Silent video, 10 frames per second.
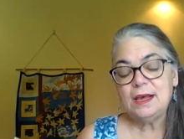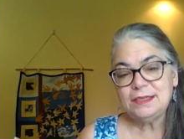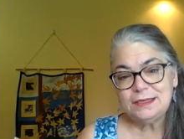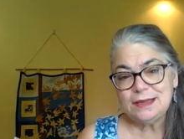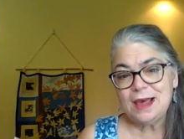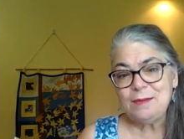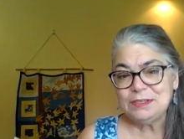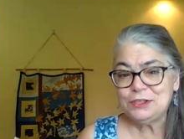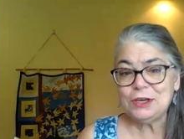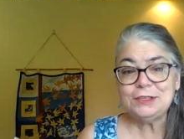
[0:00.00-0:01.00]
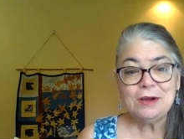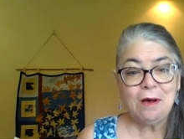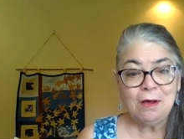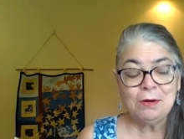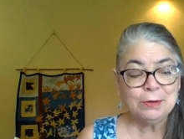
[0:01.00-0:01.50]
is the same as judging
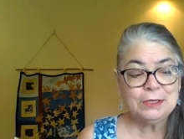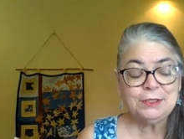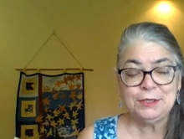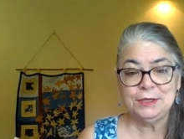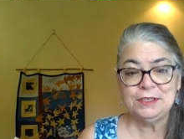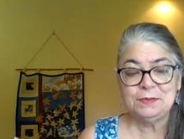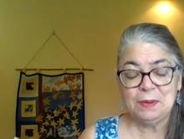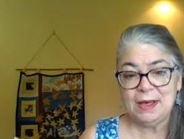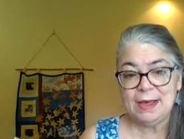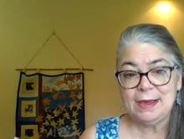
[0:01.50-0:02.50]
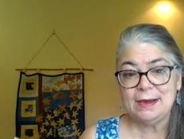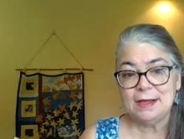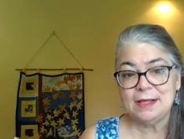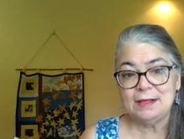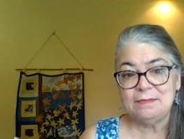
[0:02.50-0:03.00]
all Christians by
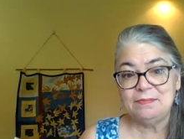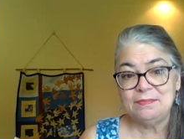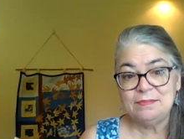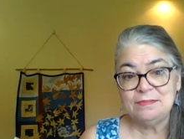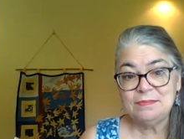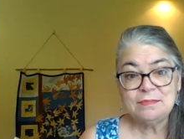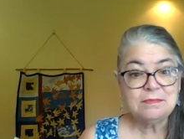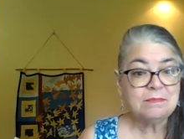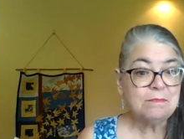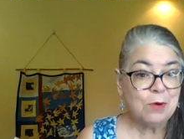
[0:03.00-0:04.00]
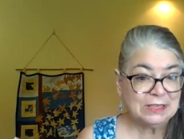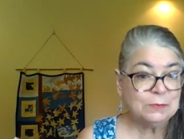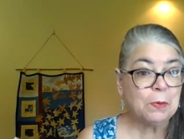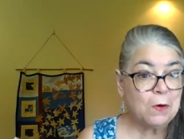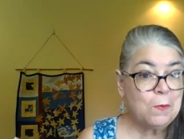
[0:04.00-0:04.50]
um,
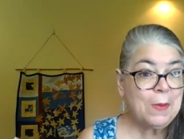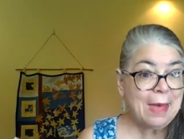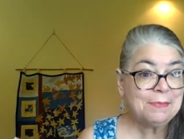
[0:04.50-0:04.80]
Westboro